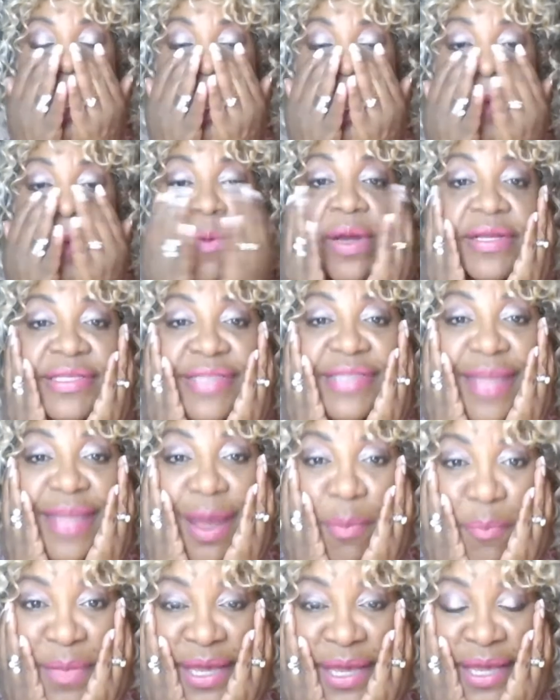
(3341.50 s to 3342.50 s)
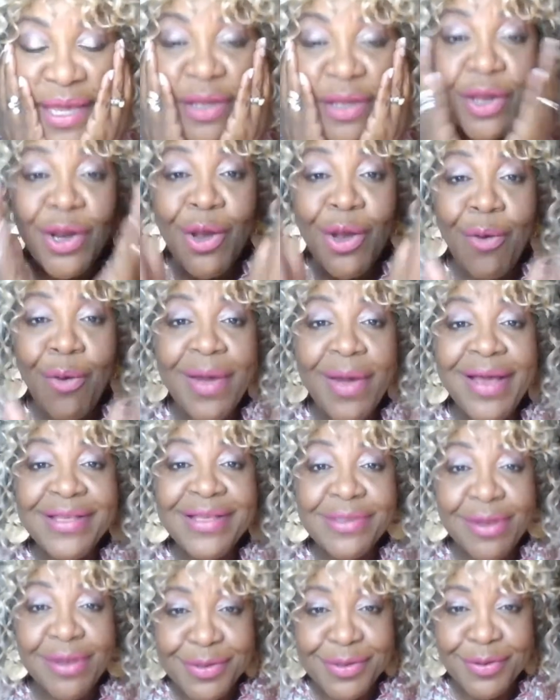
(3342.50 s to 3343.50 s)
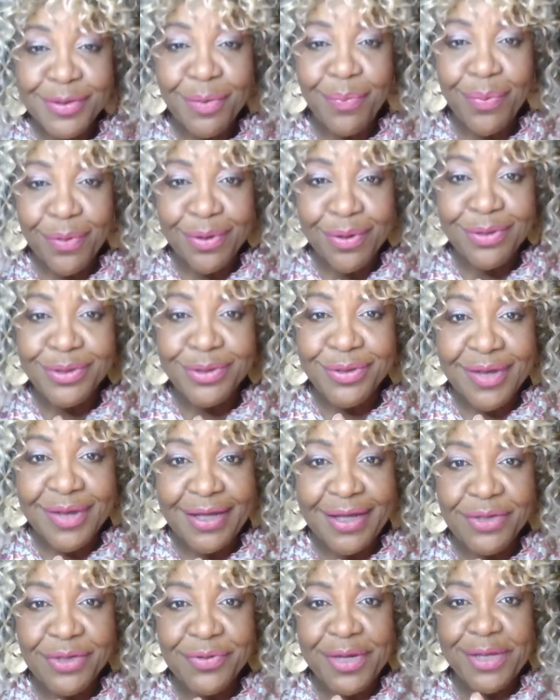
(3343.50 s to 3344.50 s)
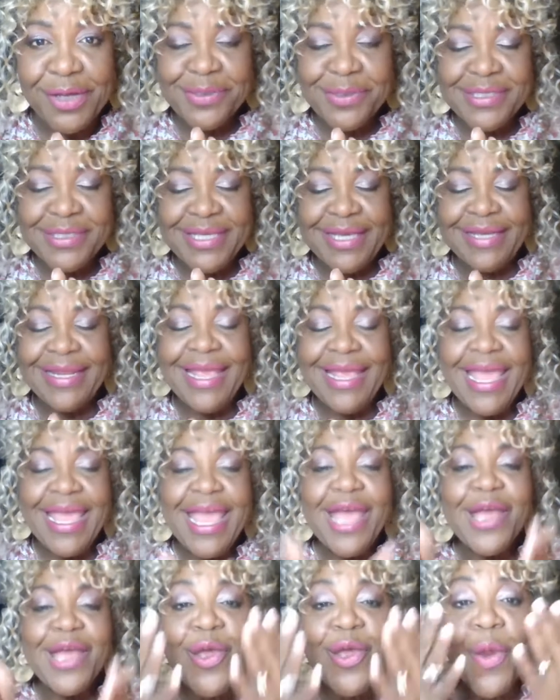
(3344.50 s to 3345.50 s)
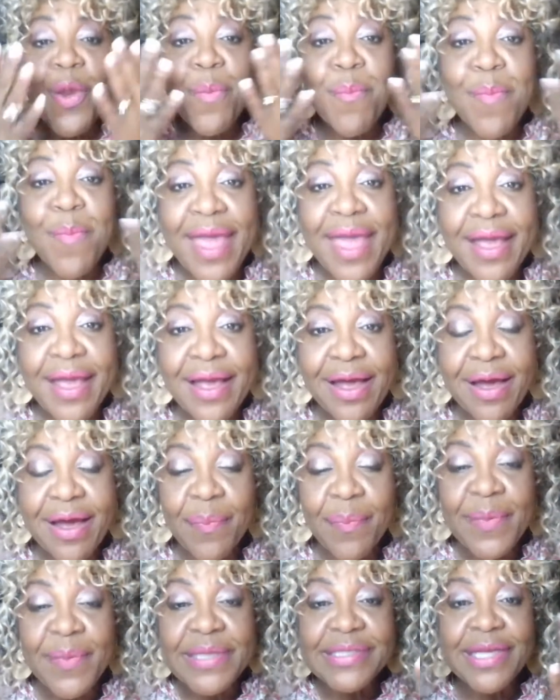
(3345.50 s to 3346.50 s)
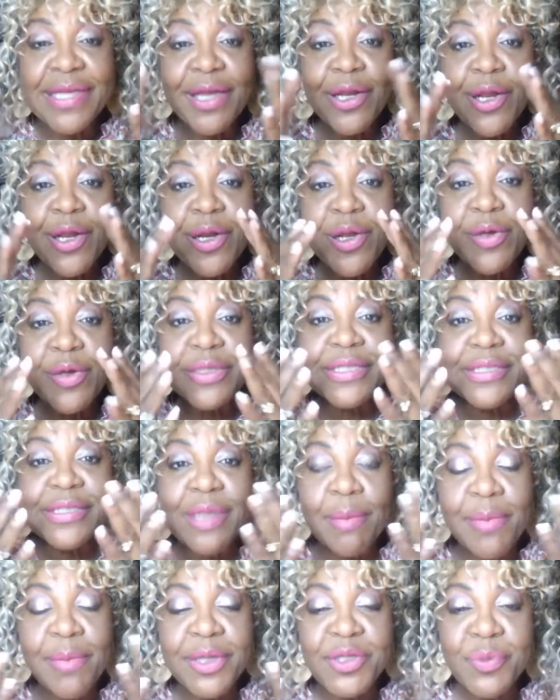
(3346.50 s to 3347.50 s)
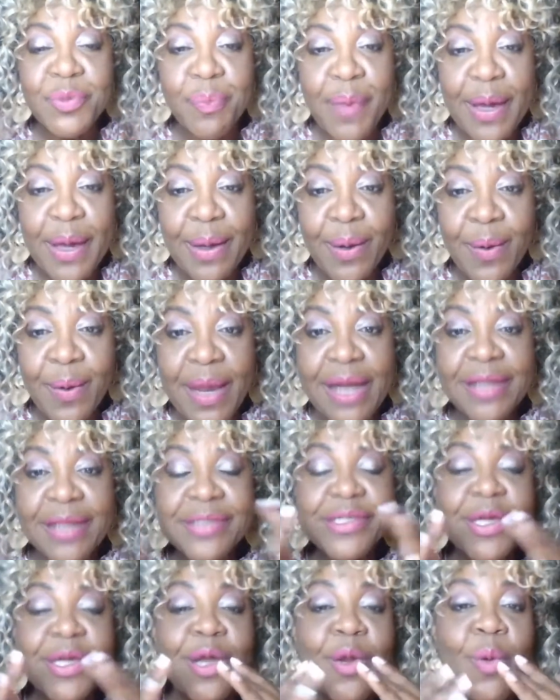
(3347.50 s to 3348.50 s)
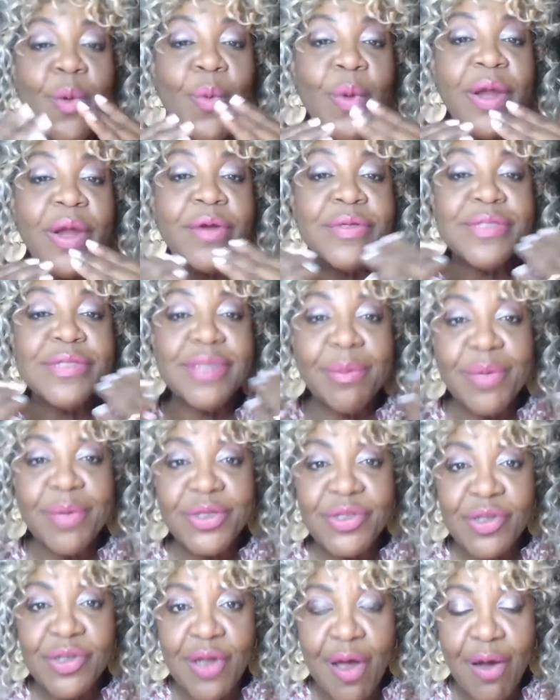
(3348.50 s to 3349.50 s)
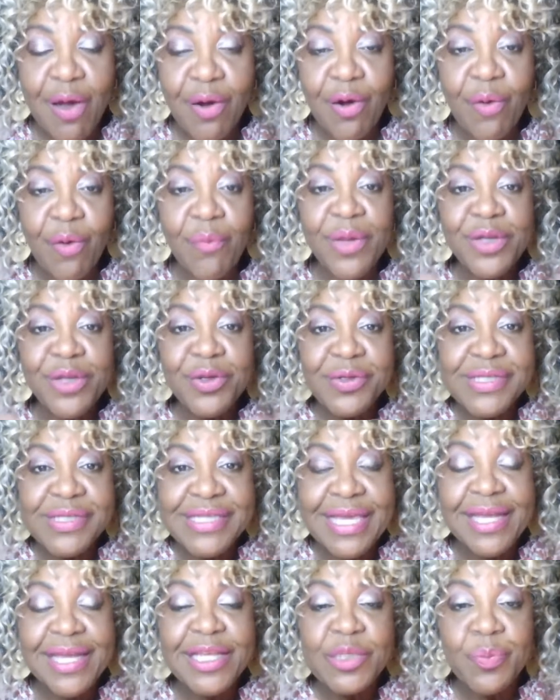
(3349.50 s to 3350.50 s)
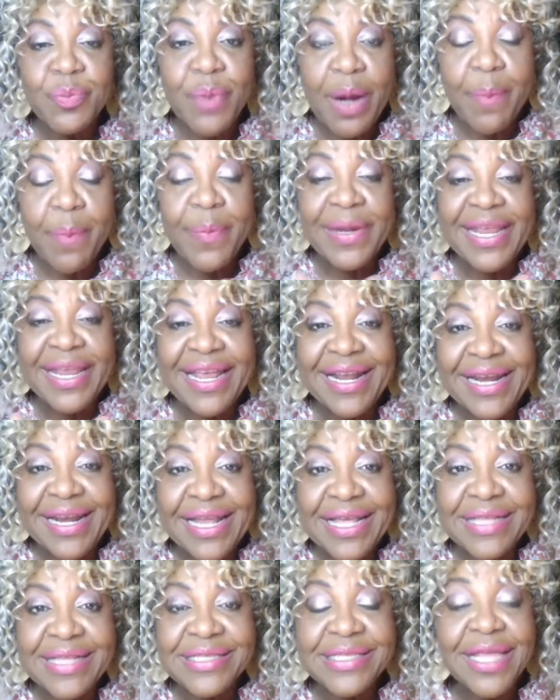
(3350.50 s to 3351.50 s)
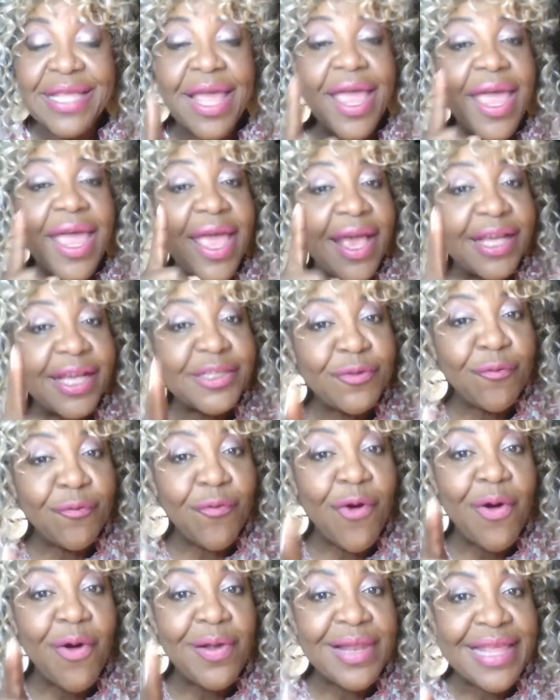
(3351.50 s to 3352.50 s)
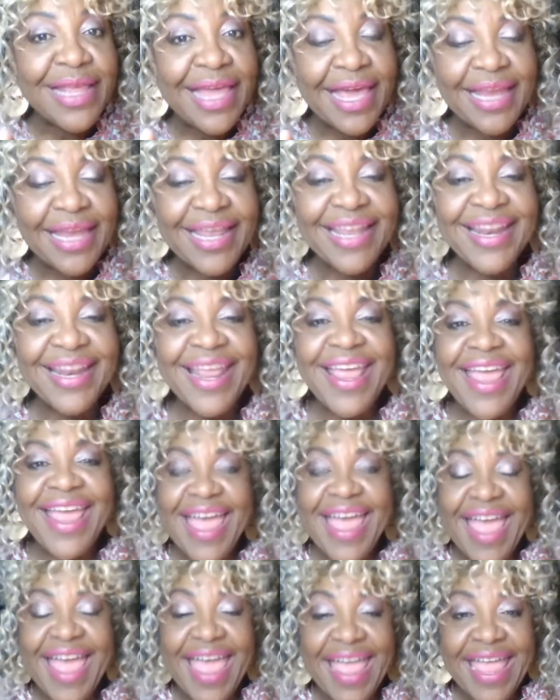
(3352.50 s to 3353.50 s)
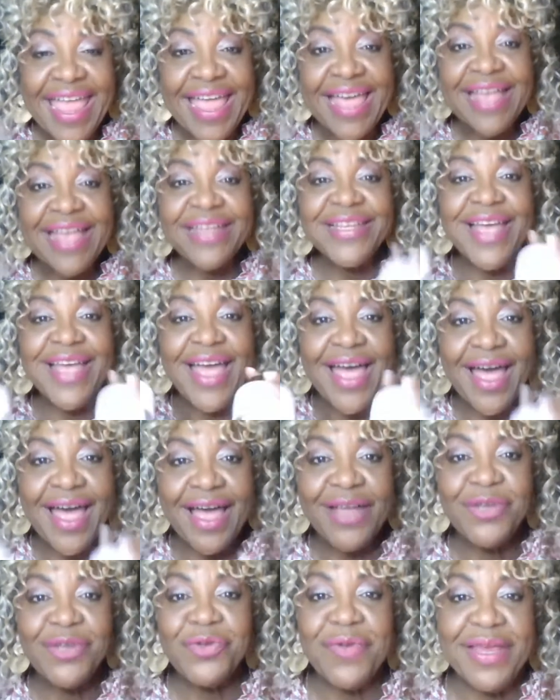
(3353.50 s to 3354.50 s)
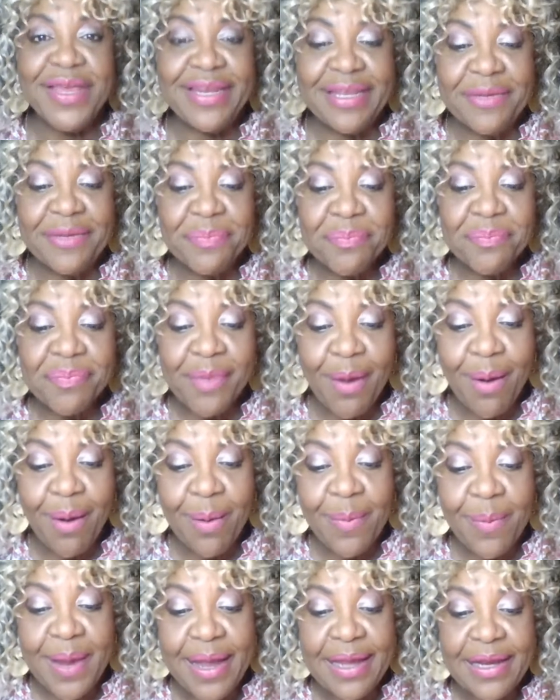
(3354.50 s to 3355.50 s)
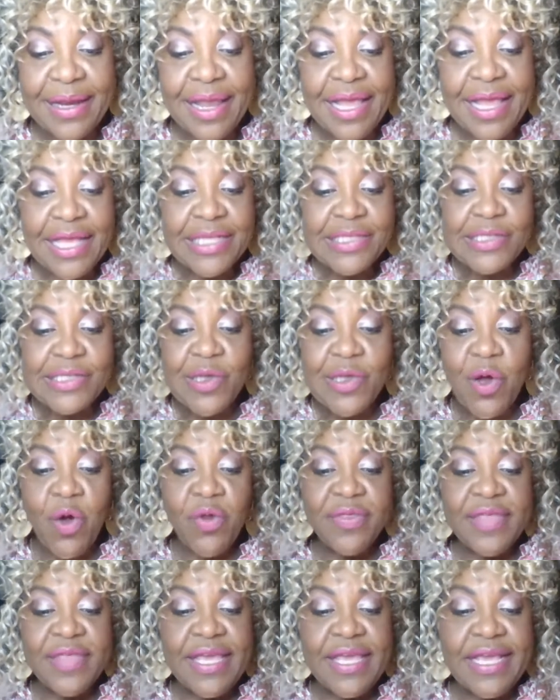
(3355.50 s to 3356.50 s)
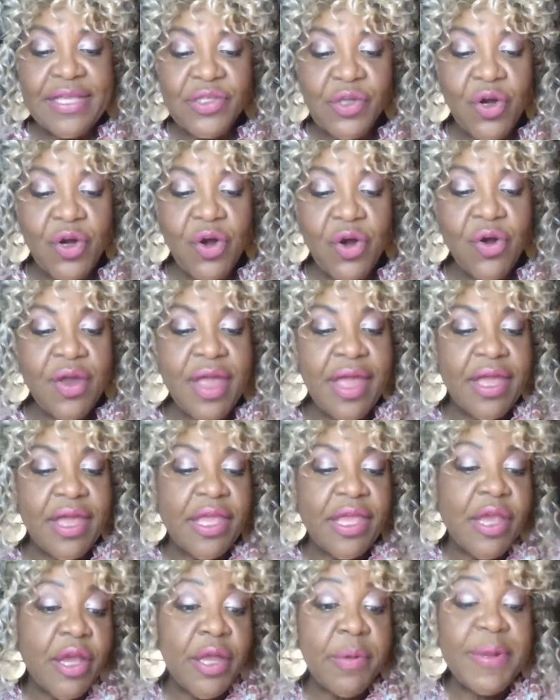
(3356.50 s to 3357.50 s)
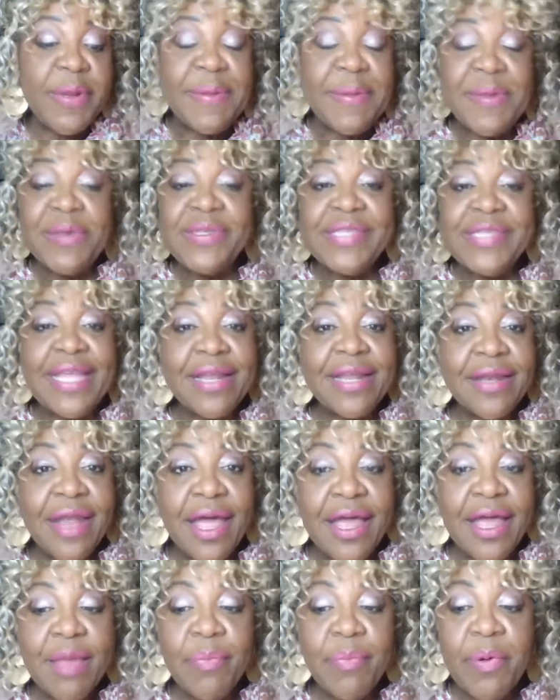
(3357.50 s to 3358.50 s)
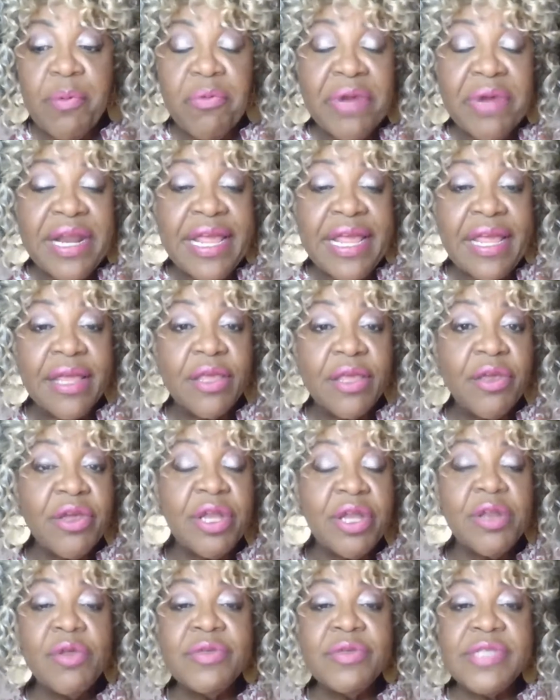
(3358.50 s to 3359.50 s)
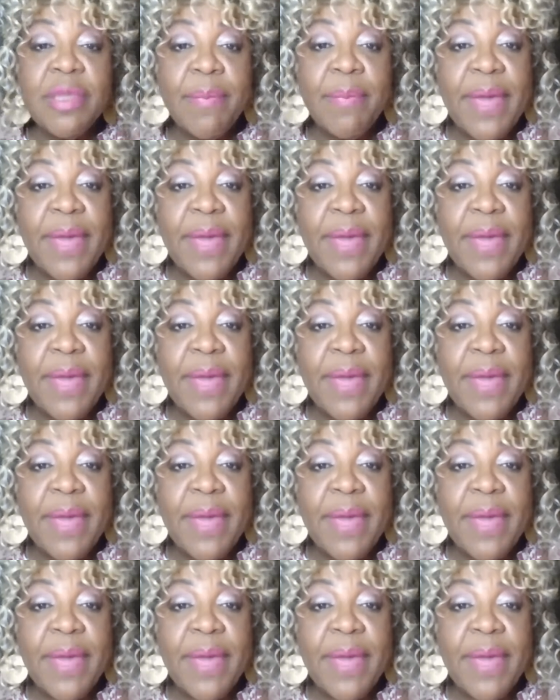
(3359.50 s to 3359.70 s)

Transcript: And what does that mean? You know why it's also important to hydrate your skin? Your makeup is going to look so much better and it's going to wear so much longer when your skin is properly cleansed, exfoliated, and hydrated. All right. So these are, you could use that night, but really you can use it